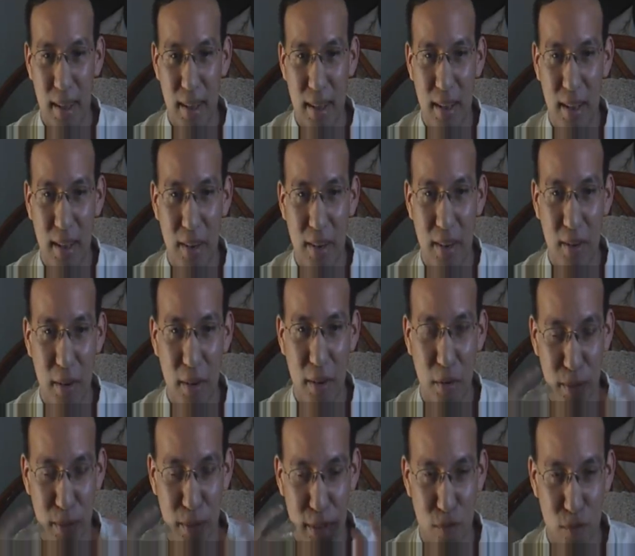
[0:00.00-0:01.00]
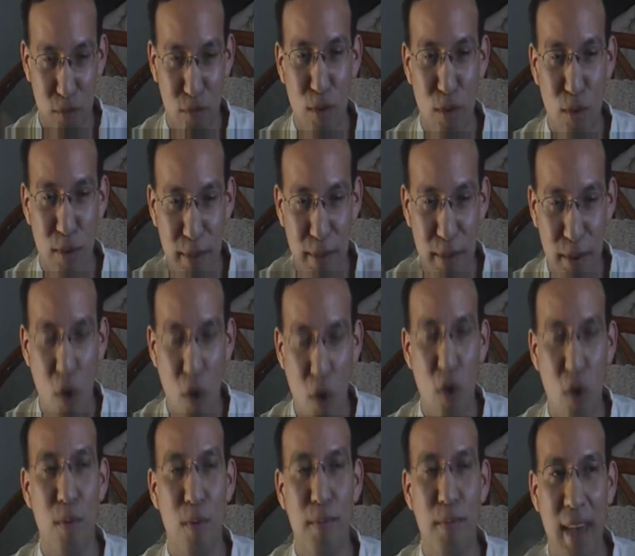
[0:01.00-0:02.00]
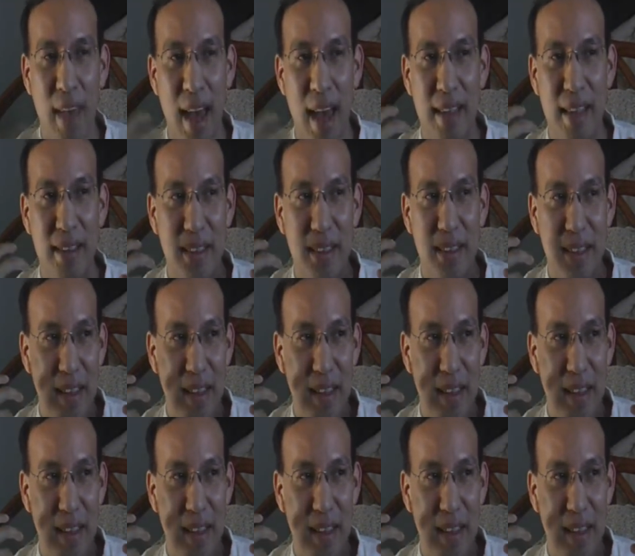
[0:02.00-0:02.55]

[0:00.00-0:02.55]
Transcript: it really drove it home that